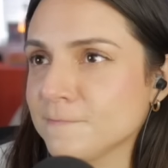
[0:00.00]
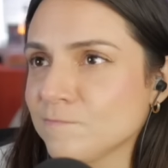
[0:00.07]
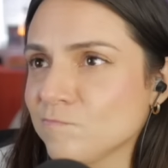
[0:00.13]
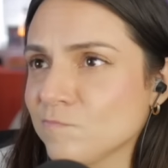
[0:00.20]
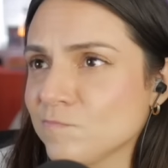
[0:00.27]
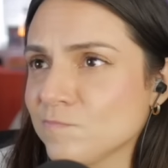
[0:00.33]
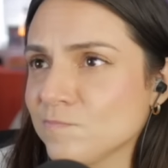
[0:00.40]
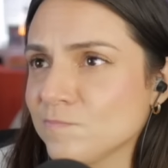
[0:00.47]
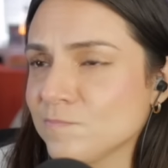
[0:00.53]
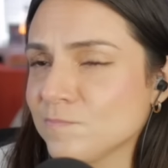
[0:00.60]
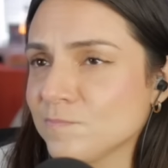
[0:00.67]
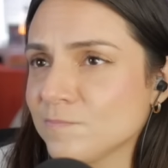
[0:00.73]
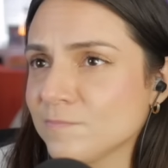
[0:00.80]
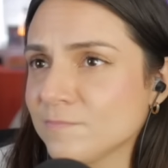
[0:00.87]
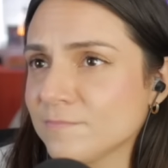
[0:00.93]

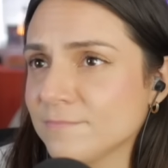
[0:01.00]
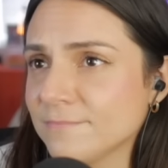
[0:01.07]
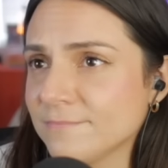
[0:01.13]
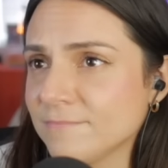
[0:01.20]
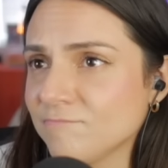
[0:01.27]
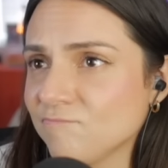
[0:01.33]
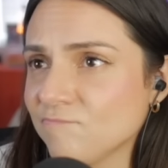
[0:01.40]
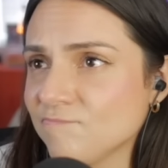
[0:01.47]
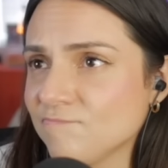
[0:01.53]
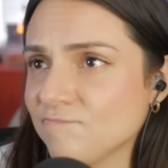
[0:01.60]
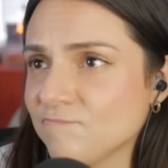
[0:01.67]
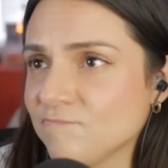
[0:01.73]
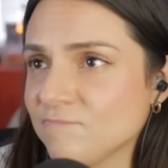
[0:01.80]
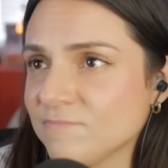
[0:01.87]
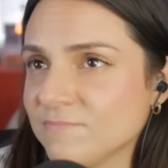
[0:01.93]

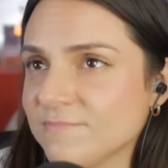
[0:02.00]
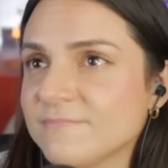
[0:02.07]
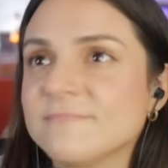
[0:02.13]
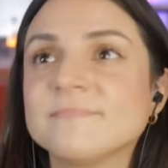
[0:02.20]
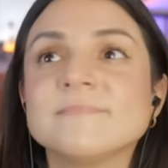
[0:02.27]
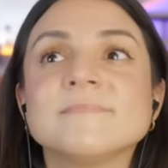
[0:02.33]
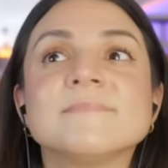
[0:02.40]
(no one is talking)